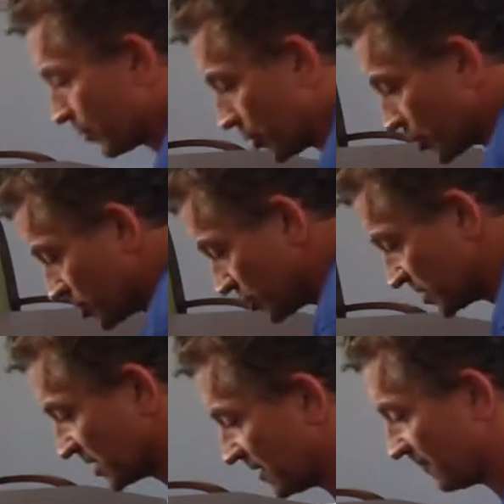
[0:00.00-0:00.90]
push
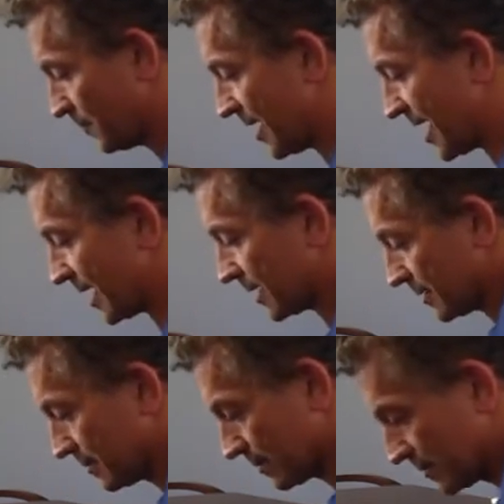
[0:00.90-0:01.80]
yourself back,
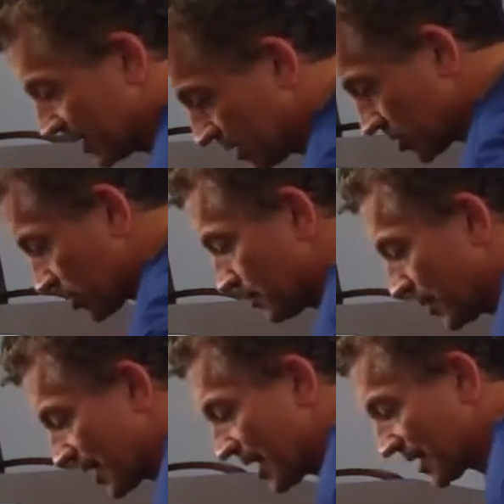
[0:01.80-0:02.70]
get your
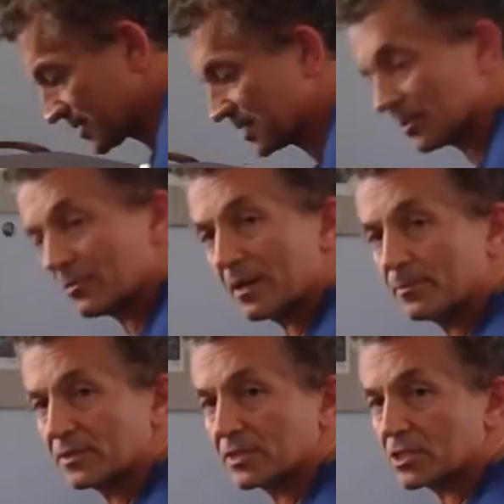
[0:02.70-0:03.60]
buttocks in the
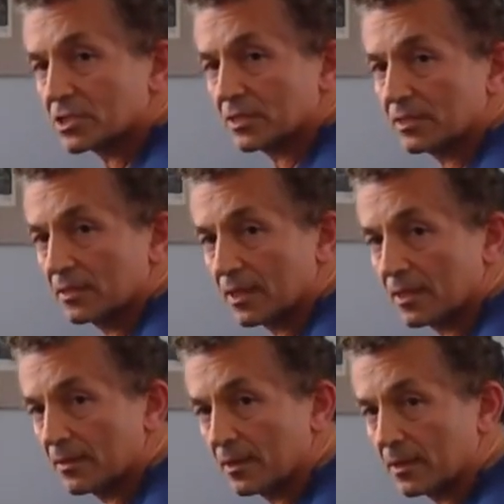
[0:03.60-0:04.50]
right position,
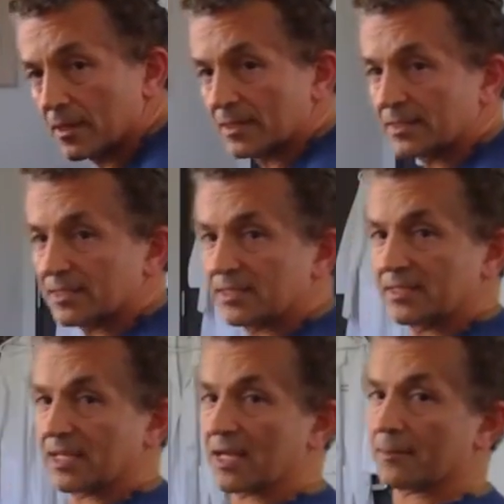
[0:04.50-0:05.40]

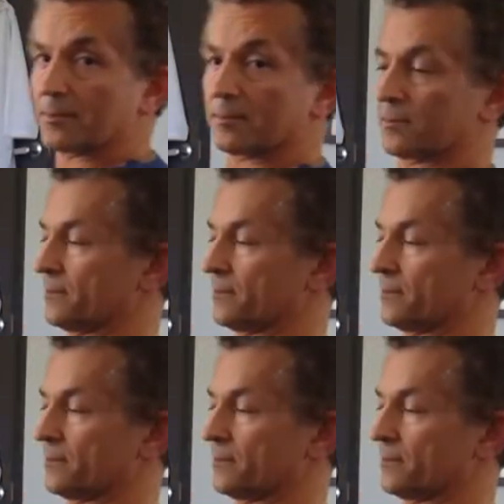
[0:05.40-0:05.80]
sit up,